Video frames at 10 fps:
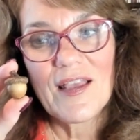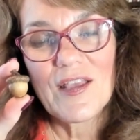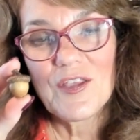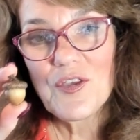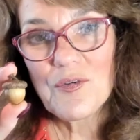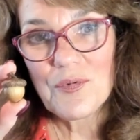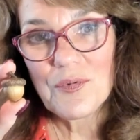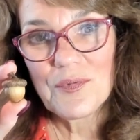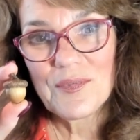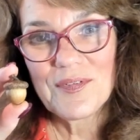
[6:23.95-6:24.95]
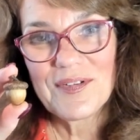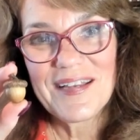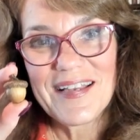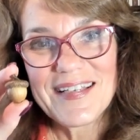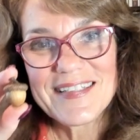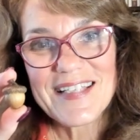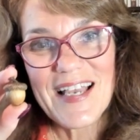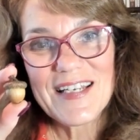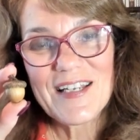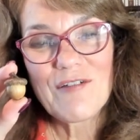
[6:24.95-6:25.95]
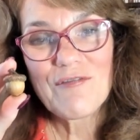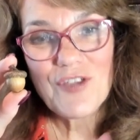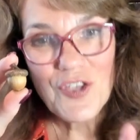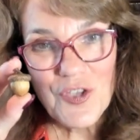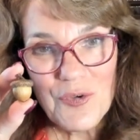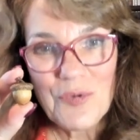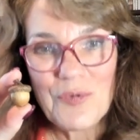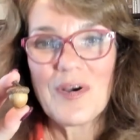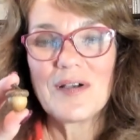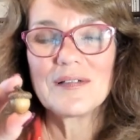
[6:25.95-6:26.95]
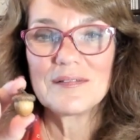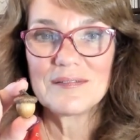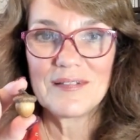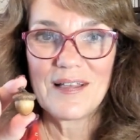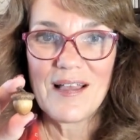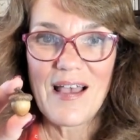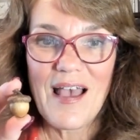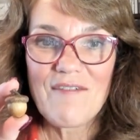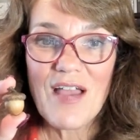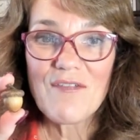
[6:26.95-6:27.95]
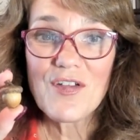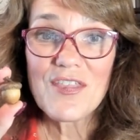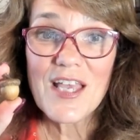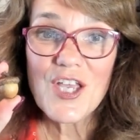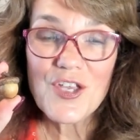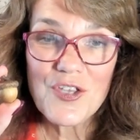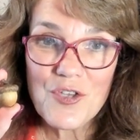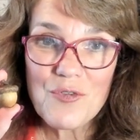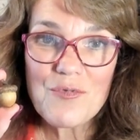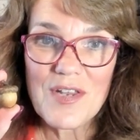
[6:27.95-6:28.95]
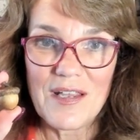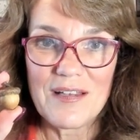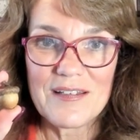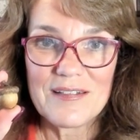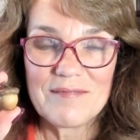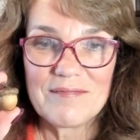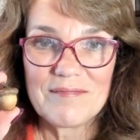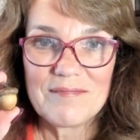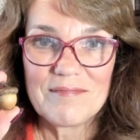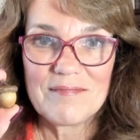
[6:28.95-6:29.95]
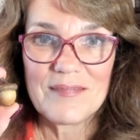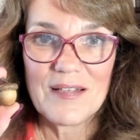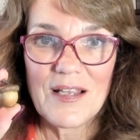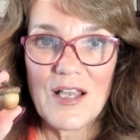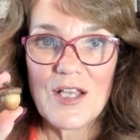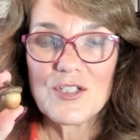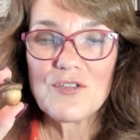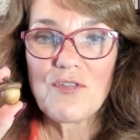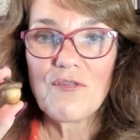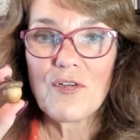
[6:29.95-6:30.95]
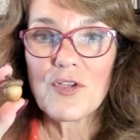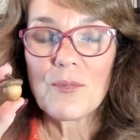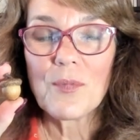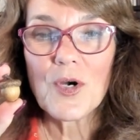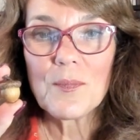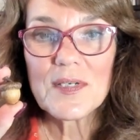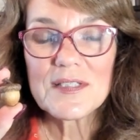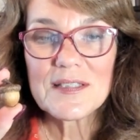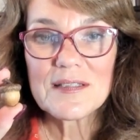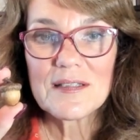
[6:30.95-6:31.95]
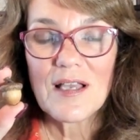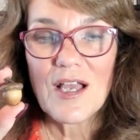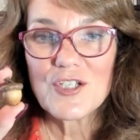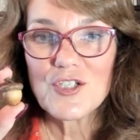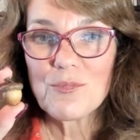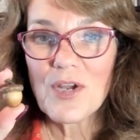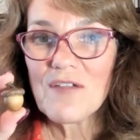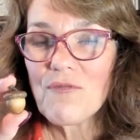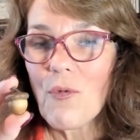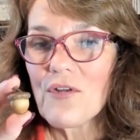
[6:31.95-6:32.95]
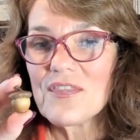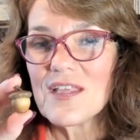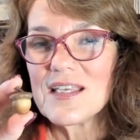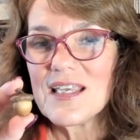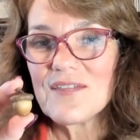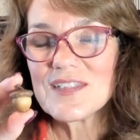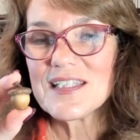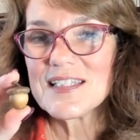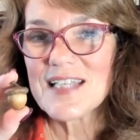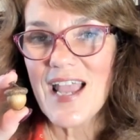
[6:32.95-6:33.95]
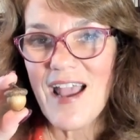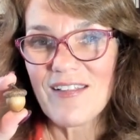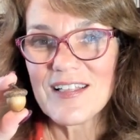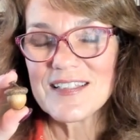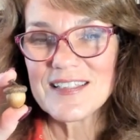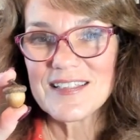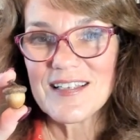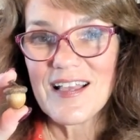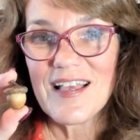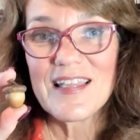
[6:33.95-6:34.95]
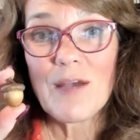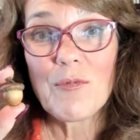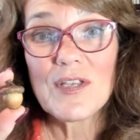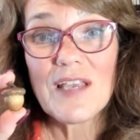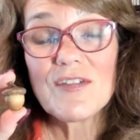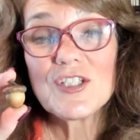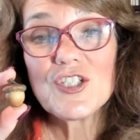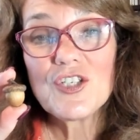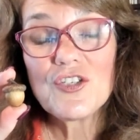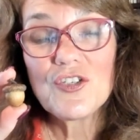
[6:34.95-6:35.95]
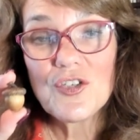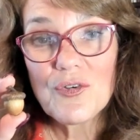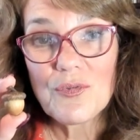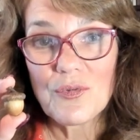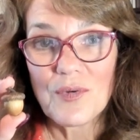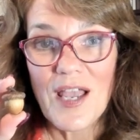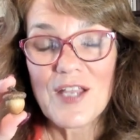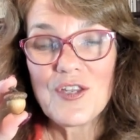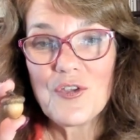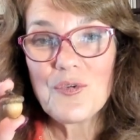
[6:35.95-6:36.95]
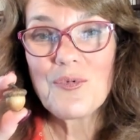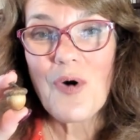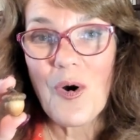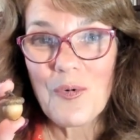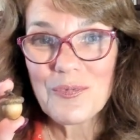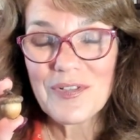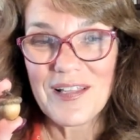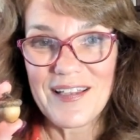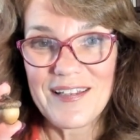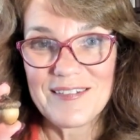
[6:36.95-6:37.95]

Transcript: You, inside of you, have everything you need to fulfill your purpose, to bring forth the gifts and talents that were given to you and you only.